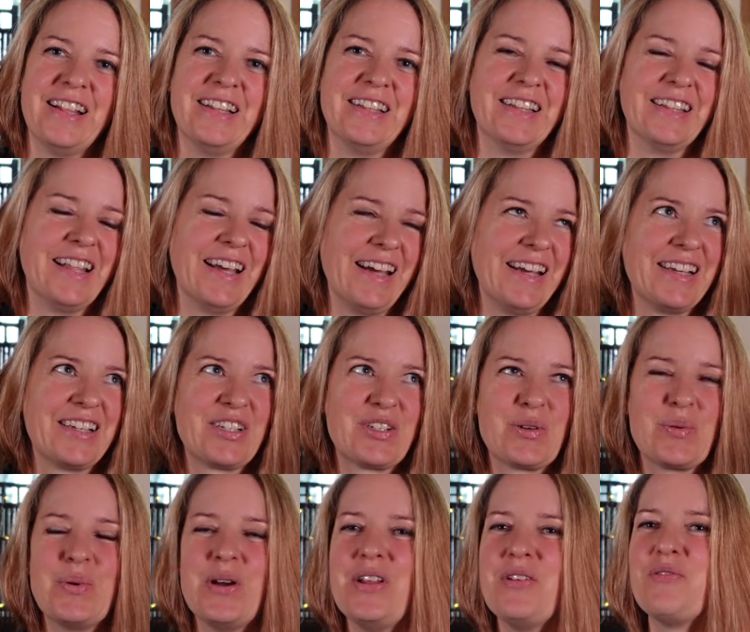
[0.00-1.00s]
like
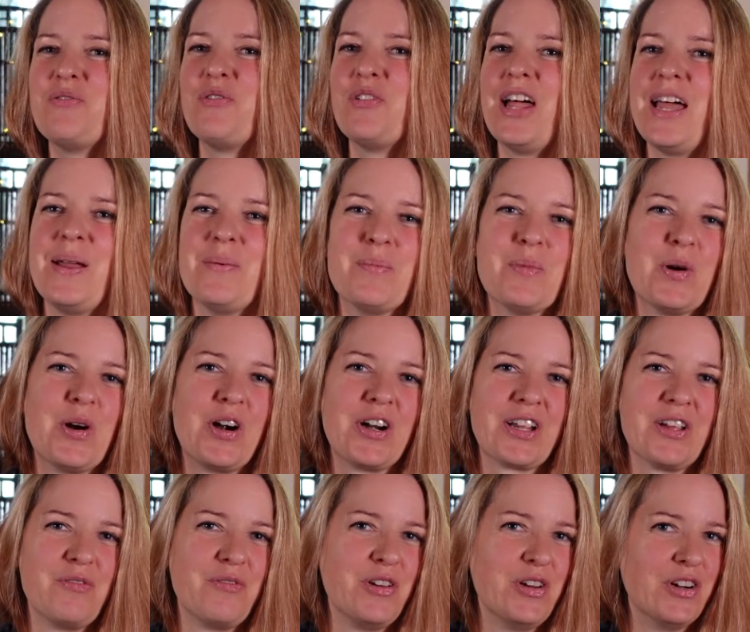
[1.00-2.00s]
twin flame
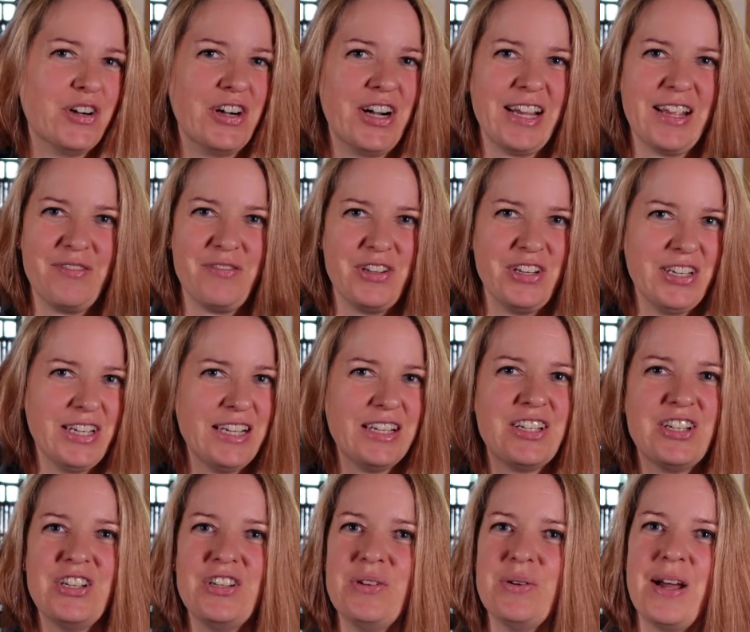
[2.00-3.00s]
work, if you're if you need
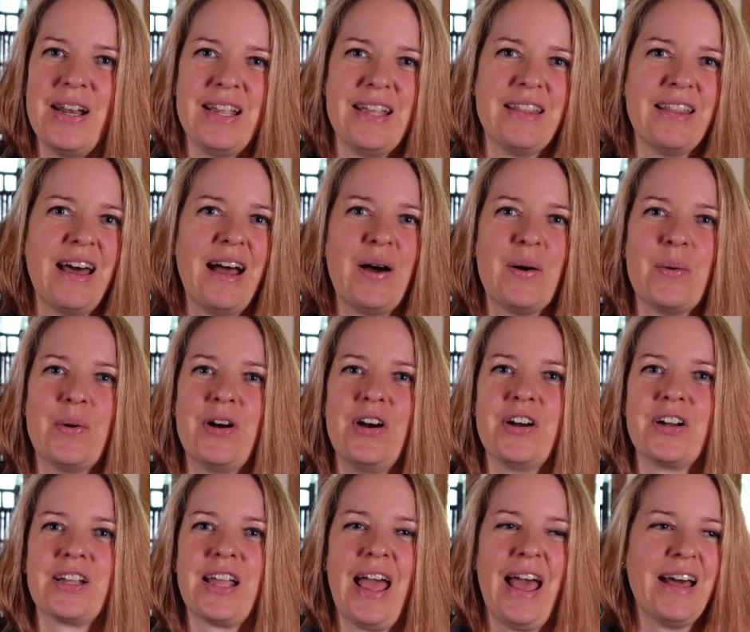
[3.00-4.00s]
to do any of that
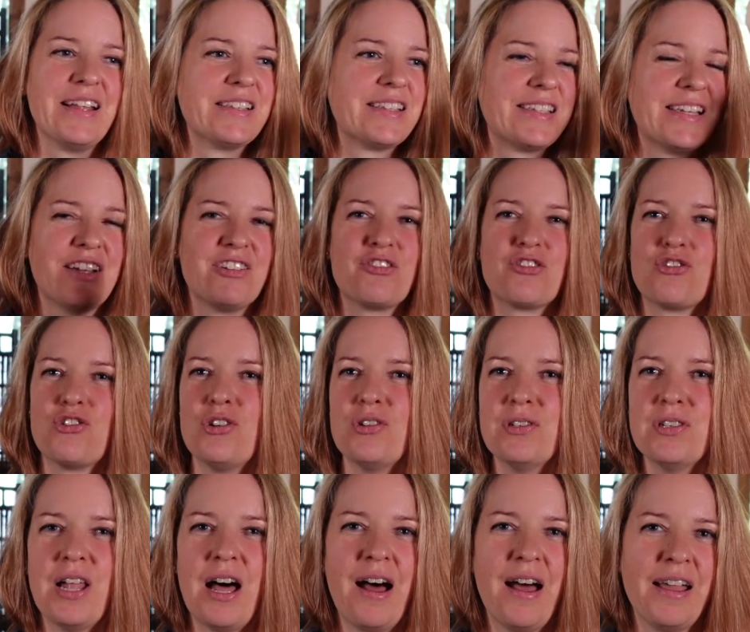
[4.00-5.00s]
work, ancestral
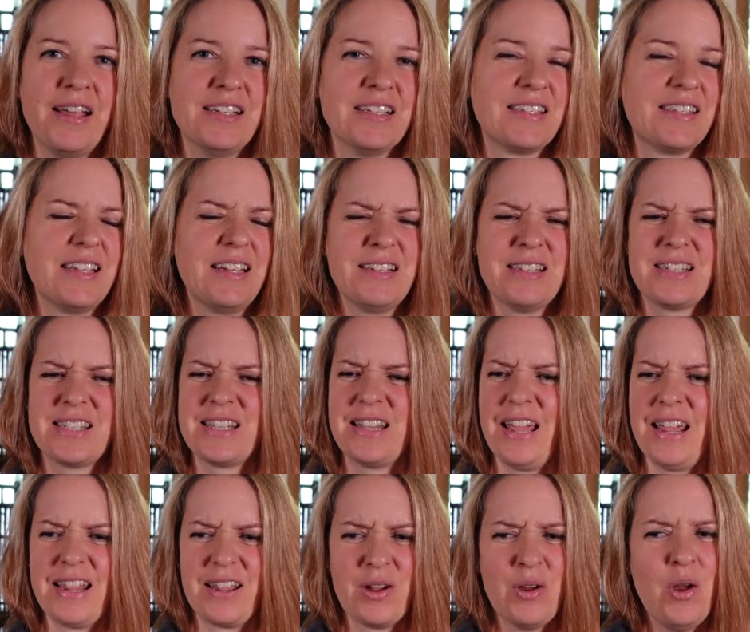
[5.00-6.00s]
lines is
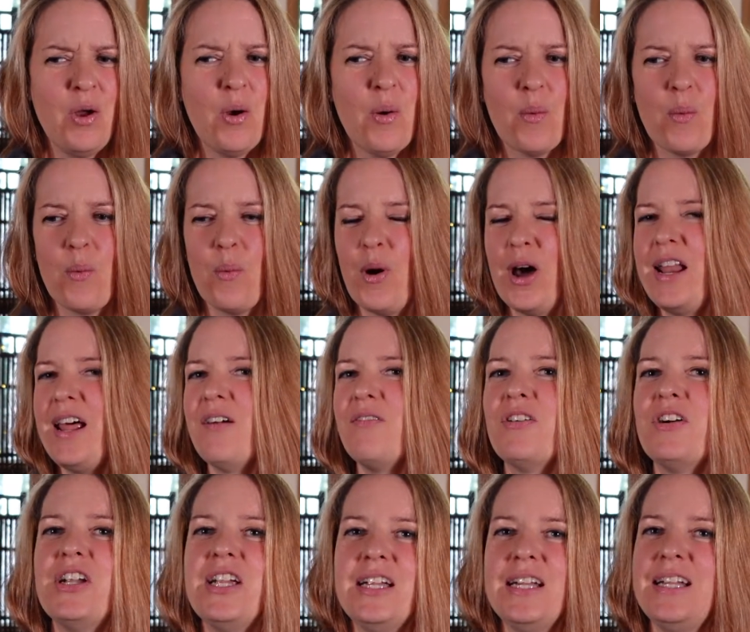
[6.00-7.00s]
like
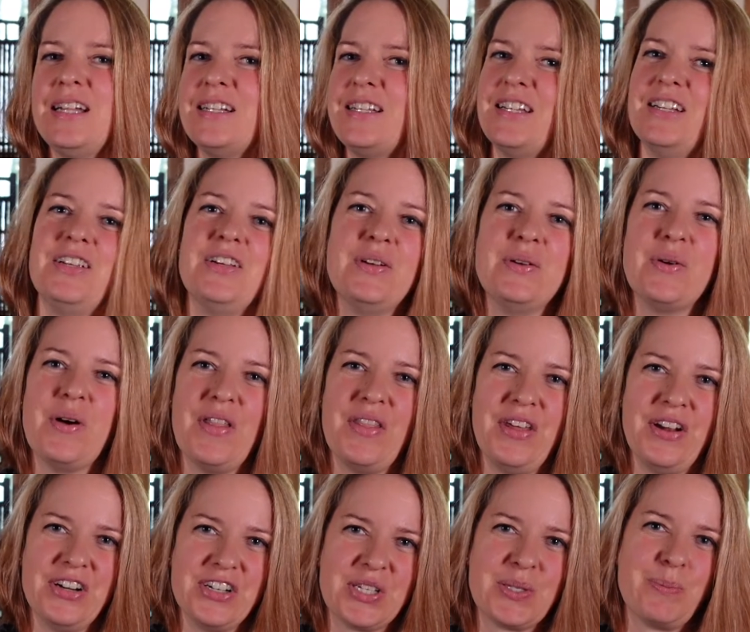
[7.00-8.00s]
whatever you need to do,
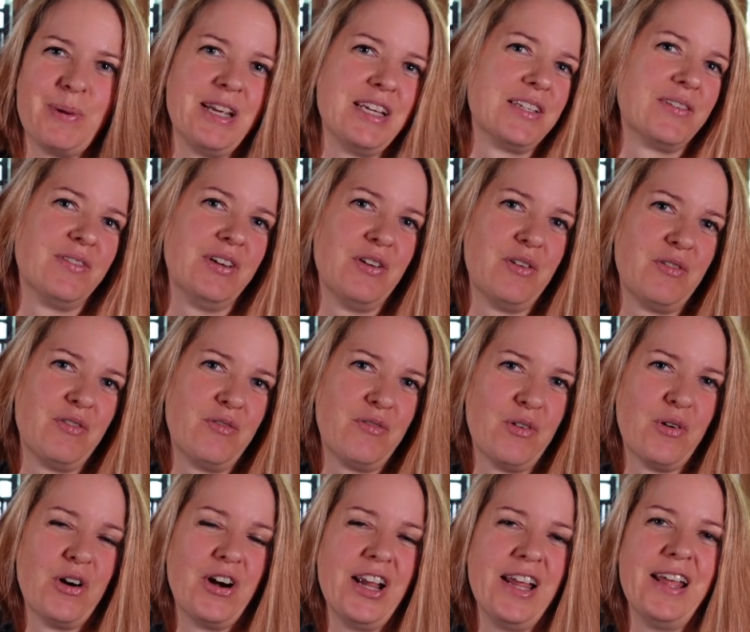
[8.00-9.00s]
there's space
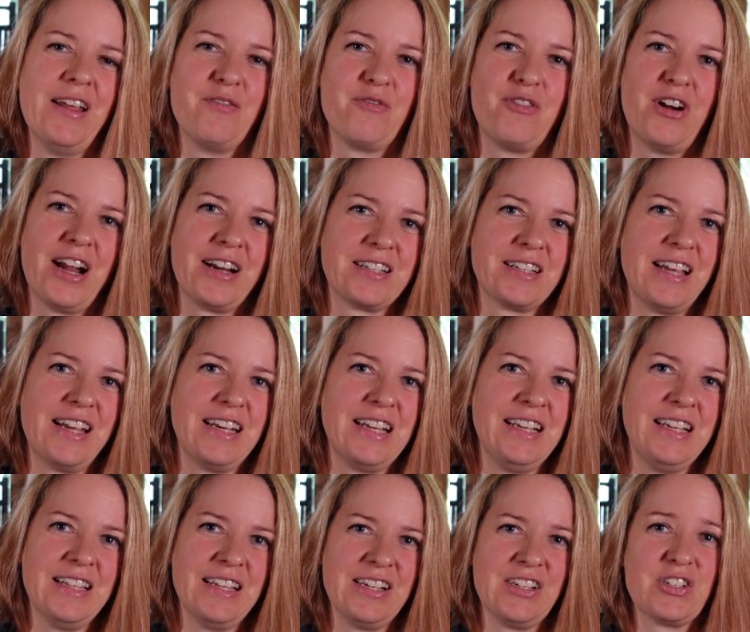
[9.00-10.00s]
for it in Fractalline
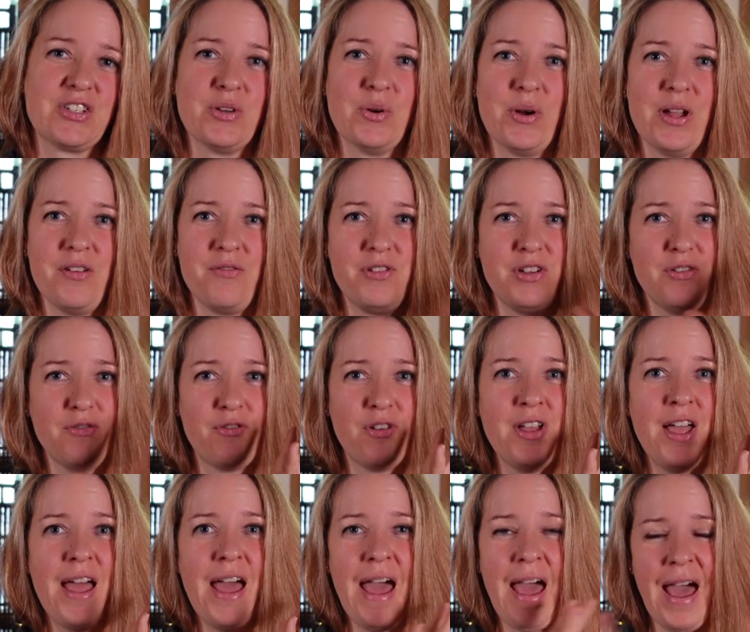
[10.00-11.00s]
Healing. So if you
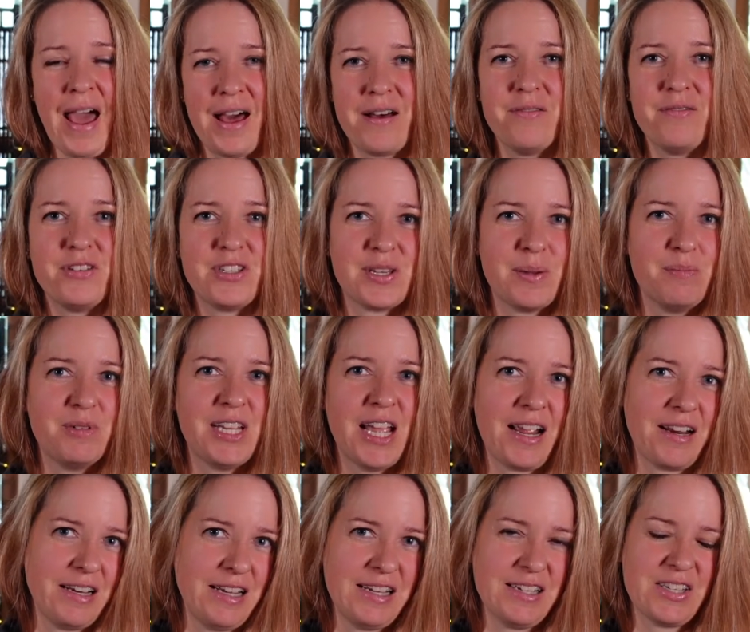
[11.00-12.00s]
have some
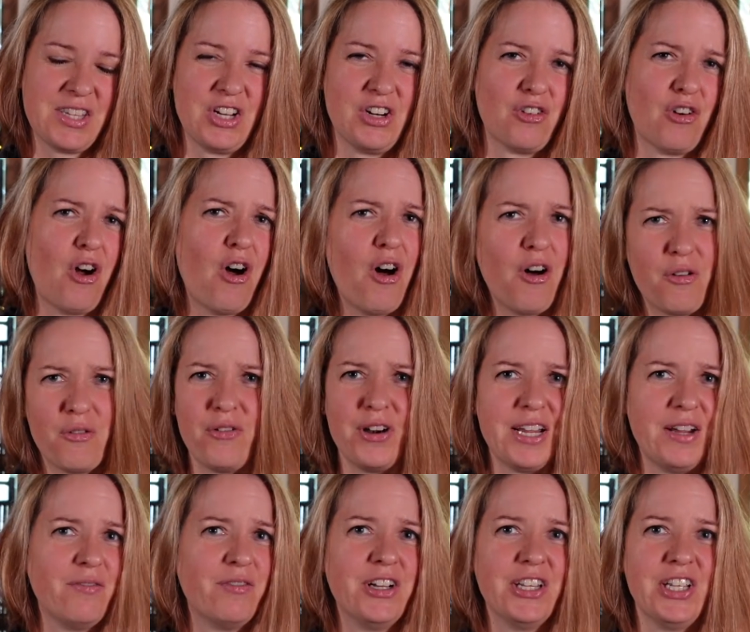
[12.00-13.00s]
techniques that you're
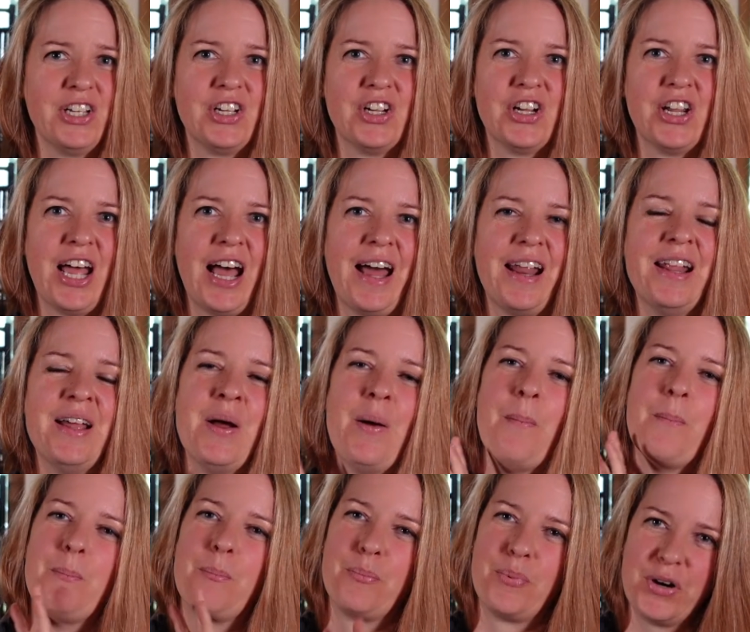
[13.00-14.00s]
already really good at,
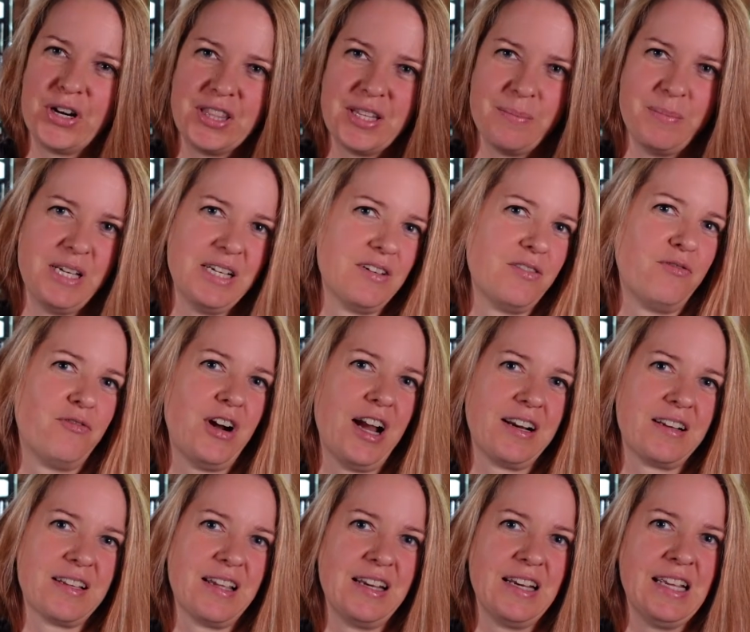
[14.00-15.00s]
bring them into
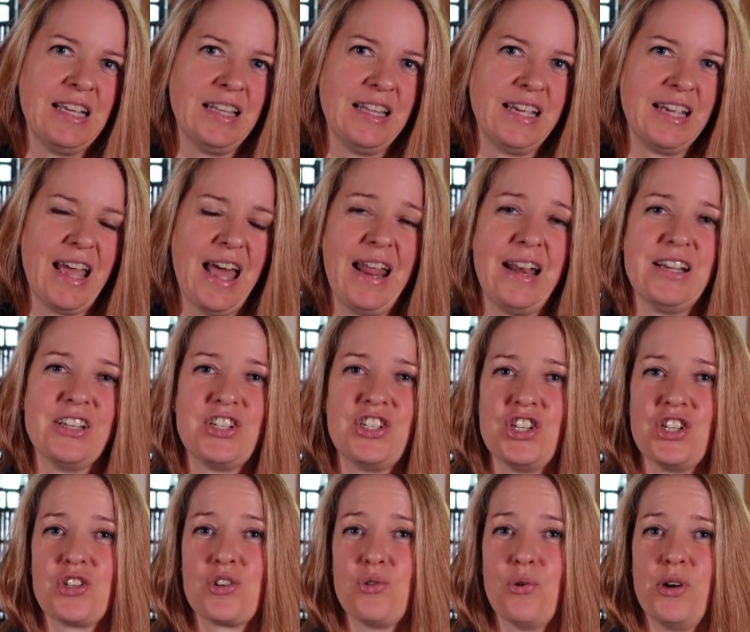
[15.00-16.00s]
Fractalline Healing and it's
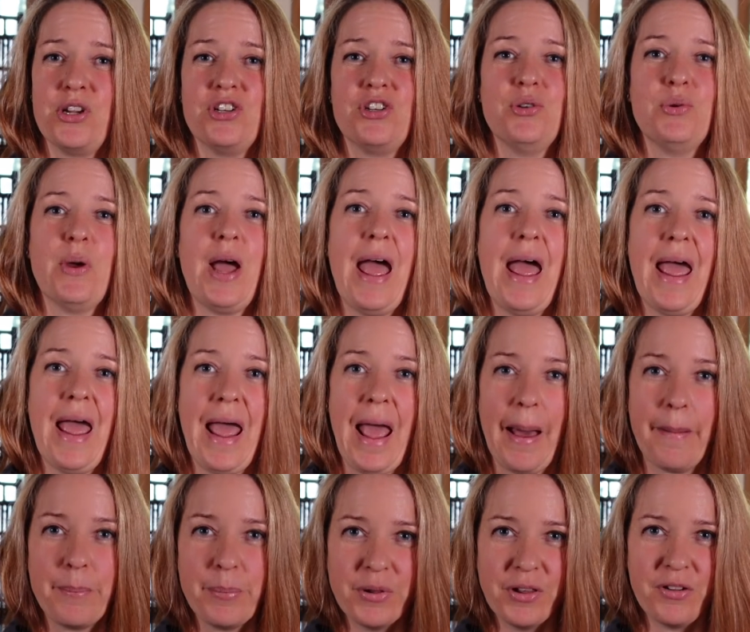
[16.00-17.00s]
just going to
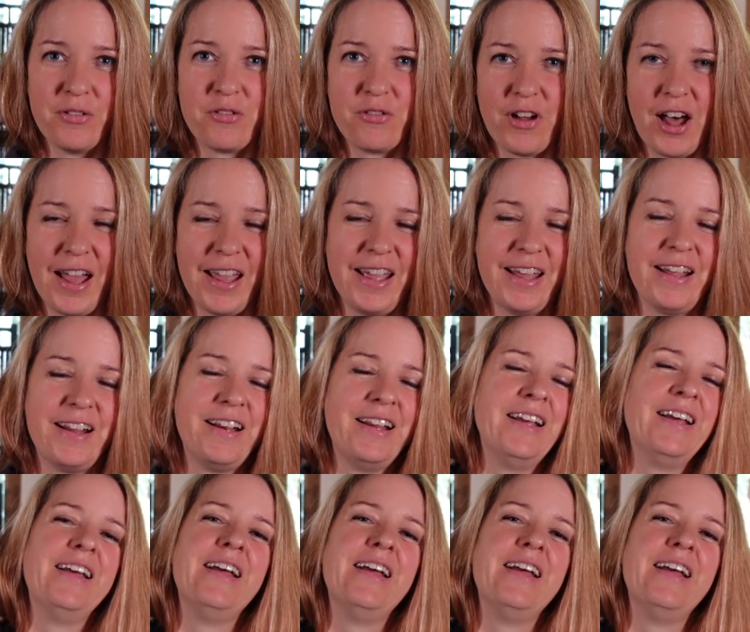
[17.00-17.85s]
amplify it.